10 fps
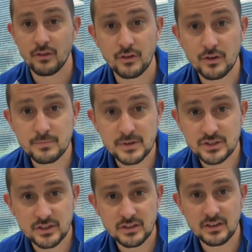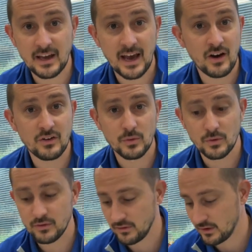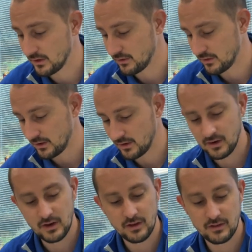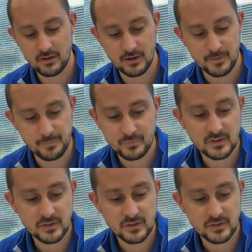third mission out or the